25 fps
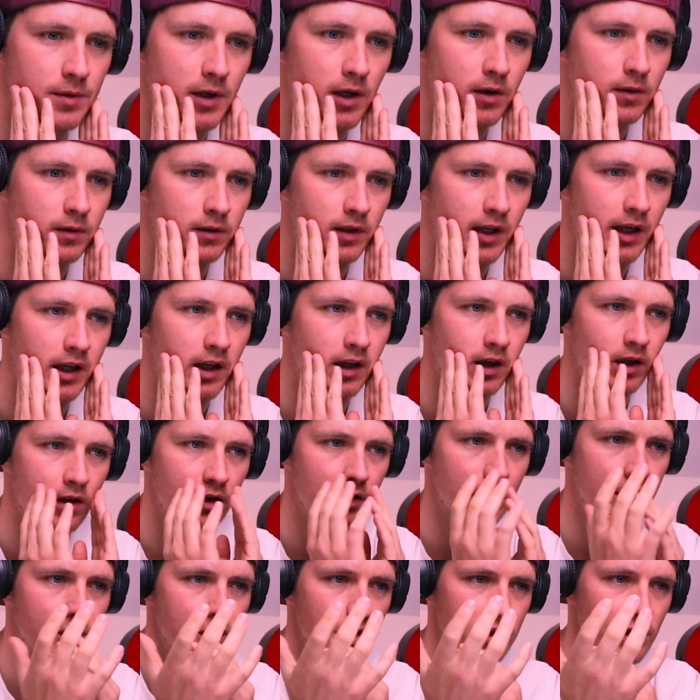as well. Like, you
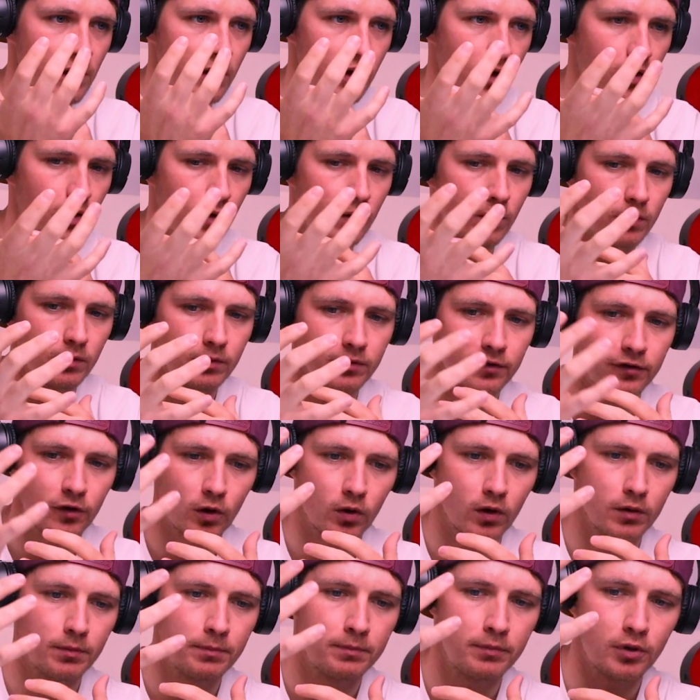know, you just go
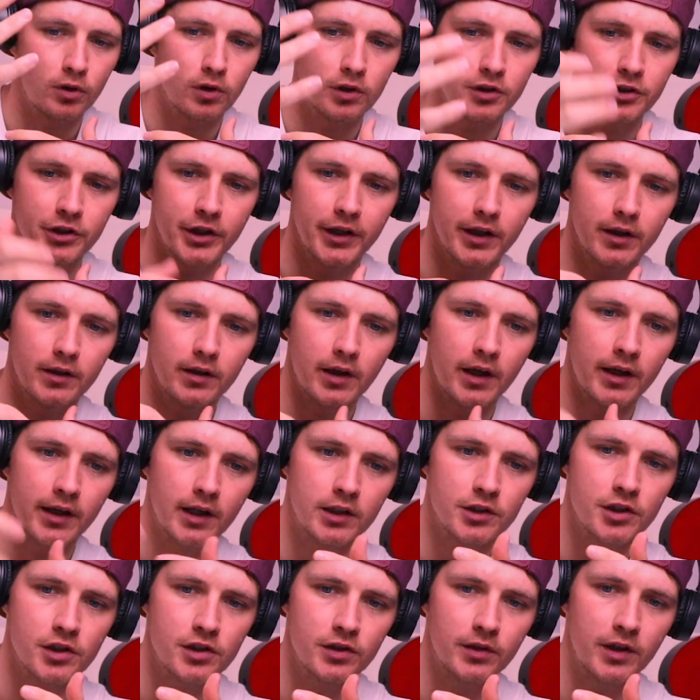phone portrait
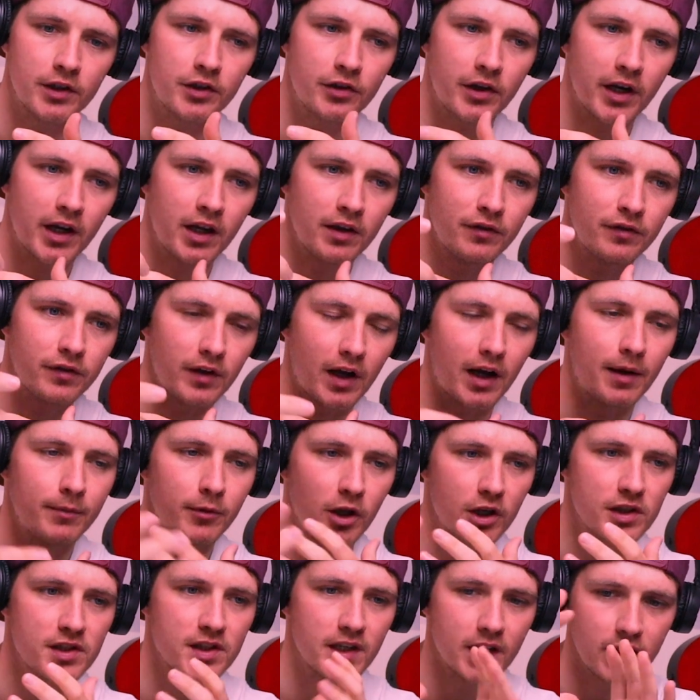and then just do a trick.
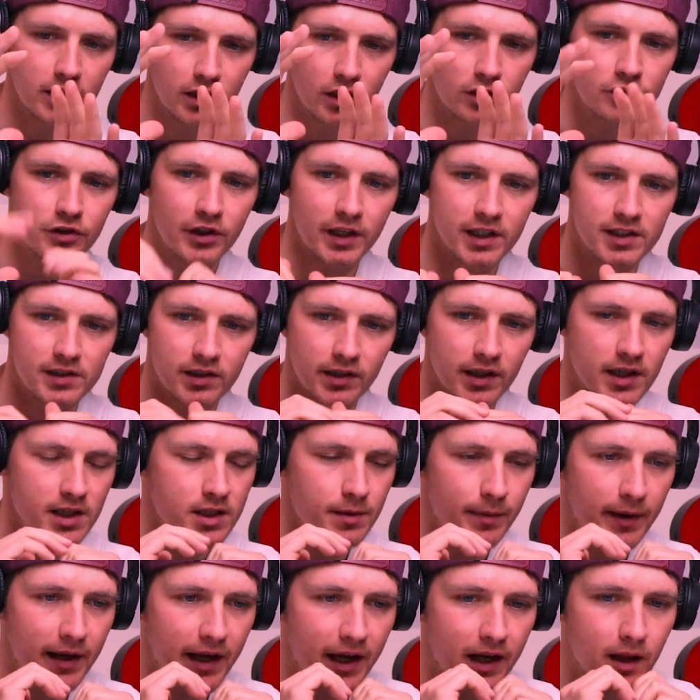I'm not saying your tricks are
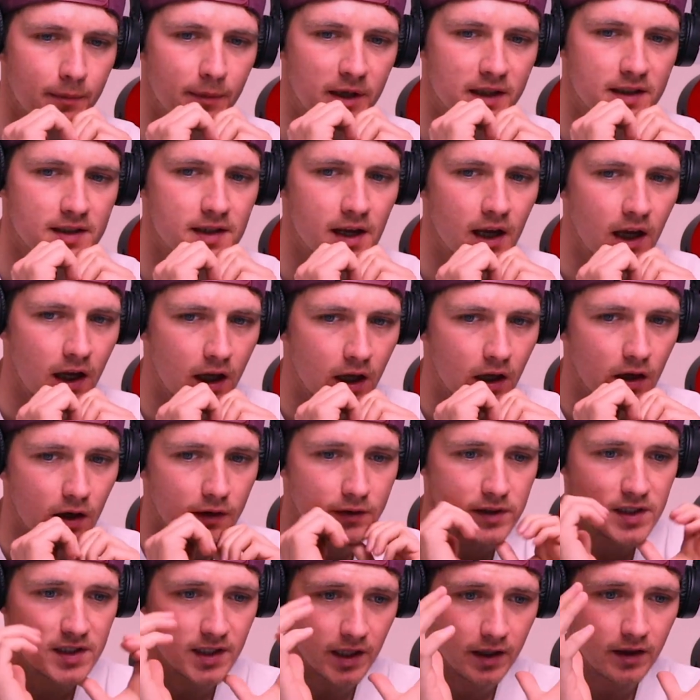easy by any means.
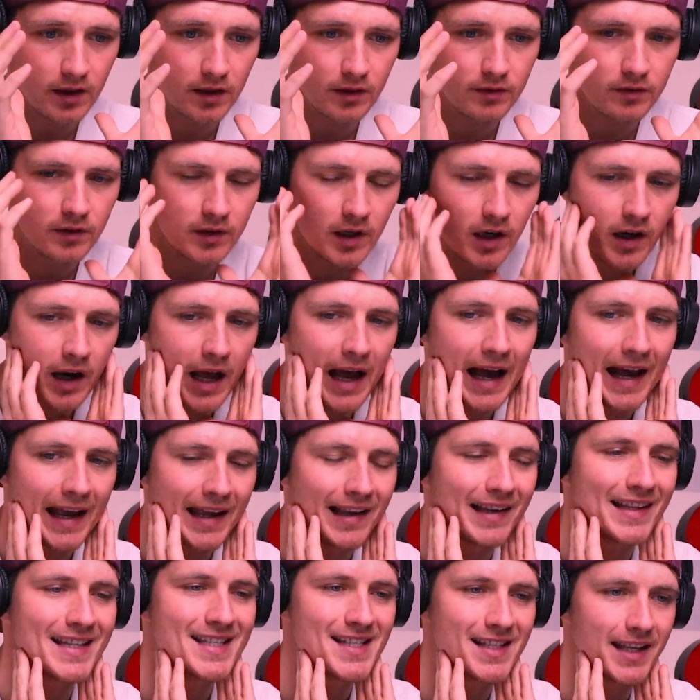Obviously, they're
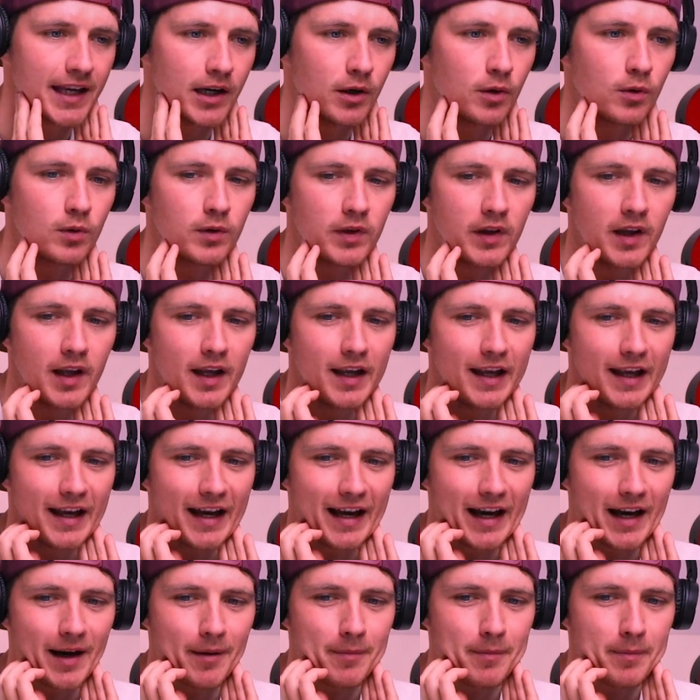highly skilled.
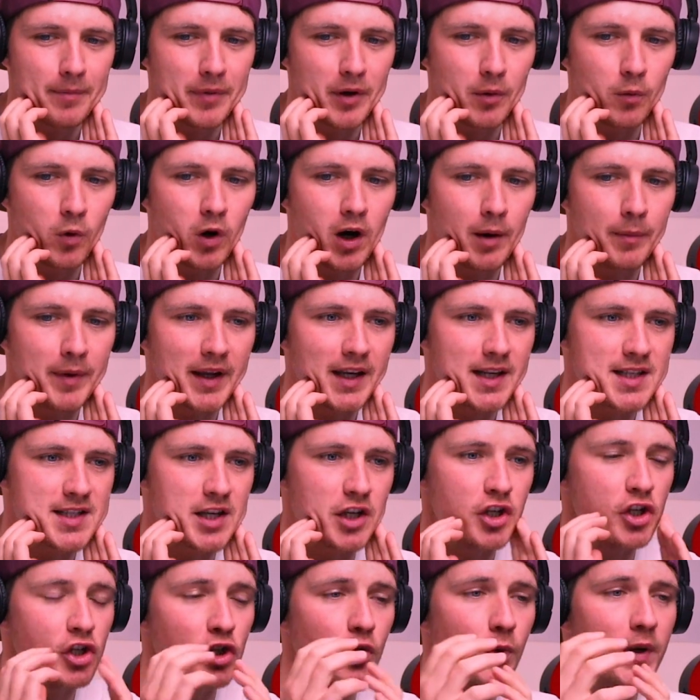But what I mean
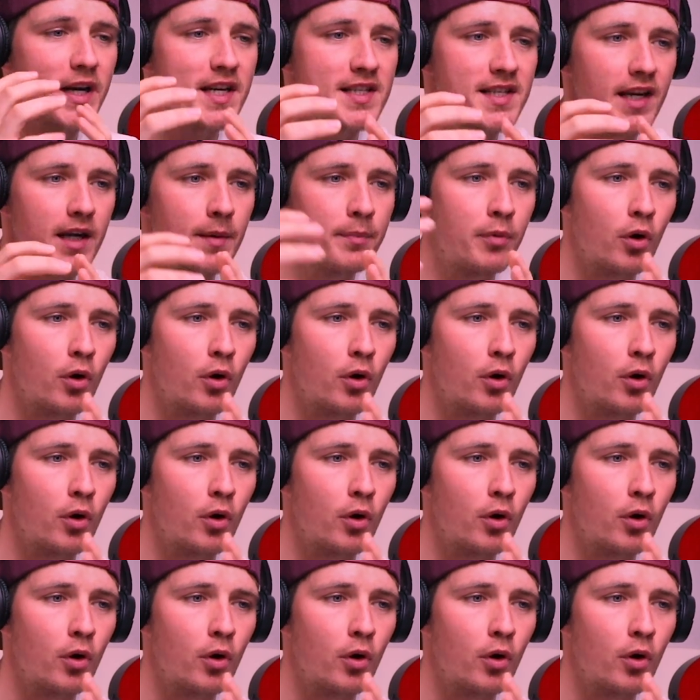is, it's so easy